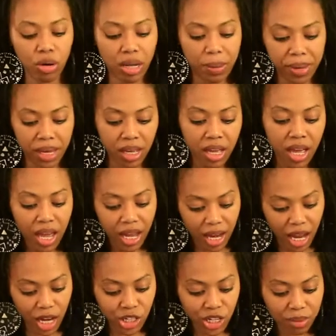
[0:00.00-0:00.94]
Let me
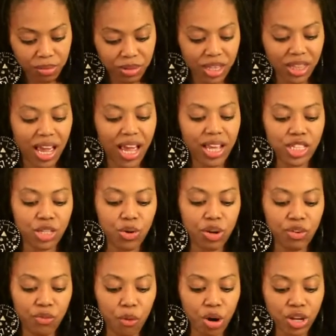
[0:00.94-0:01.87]
catch up to that. So
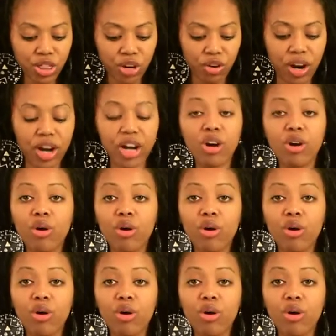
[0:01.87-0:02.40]
in fourth grade,